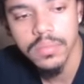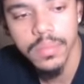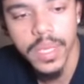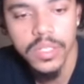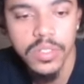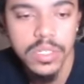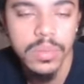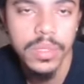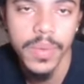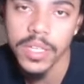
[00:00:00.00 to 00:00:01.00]
Patriots,
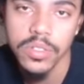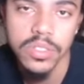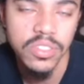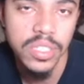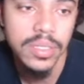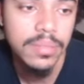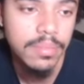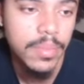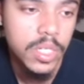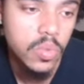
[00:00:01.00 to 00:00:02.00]
but the Patriots are just
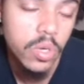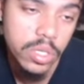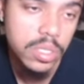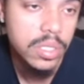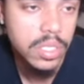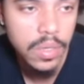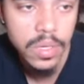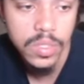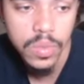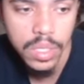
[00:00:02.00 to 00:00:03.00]
much worse. So it
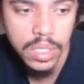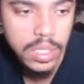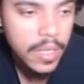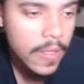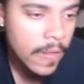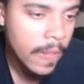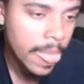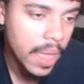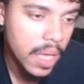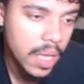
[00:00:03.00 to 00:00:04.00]
is what it is.
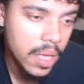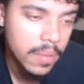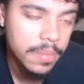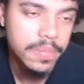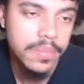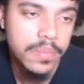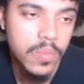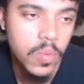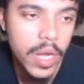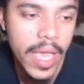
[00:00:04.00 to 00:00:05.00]

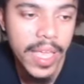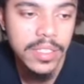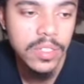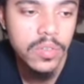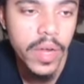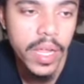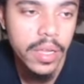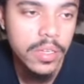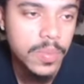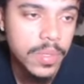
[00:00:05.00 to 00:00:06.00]
What I hate to do right
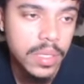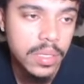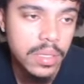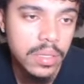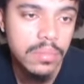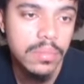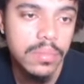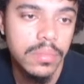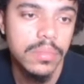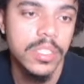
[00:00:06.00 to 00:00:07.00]
here is put the
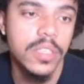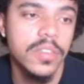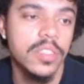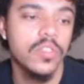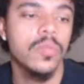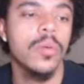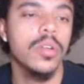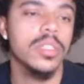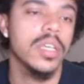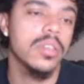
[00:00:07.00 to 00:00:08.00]
Chiefs as Super Bowl
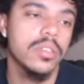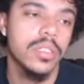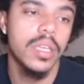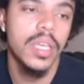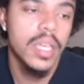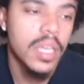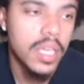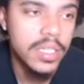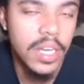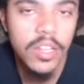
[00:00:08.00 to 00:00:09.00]
contenders
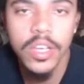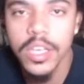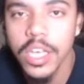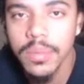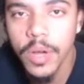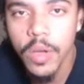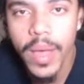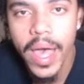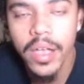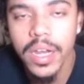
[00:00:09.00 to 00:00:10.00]
because they don't look good, bro.
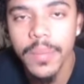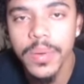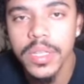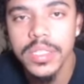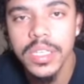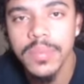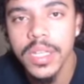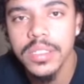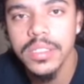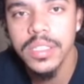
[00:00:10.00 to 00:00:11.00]
But how can I put a team
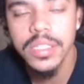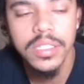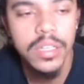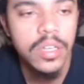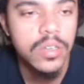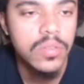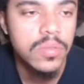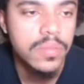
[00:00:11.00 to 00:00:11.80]
that's 6-0